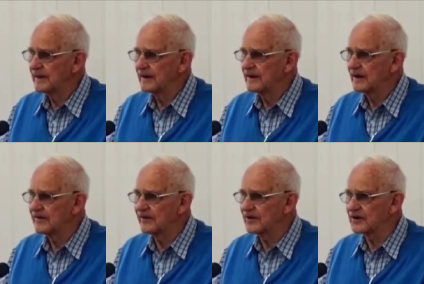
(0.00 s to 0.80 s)
and they've
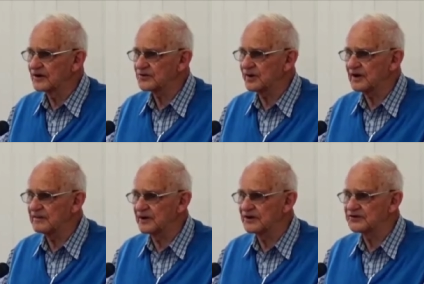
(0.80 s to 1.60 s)
got a 20
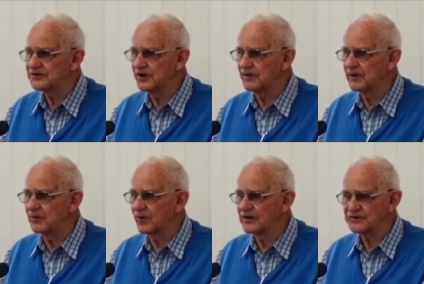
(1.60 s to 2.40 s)
minute sermon
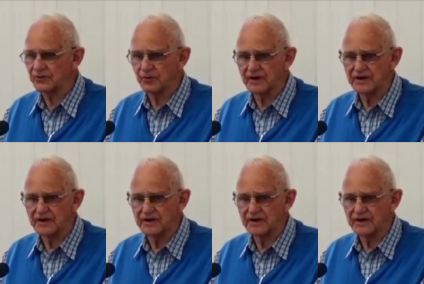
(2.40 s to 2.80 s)
once a week.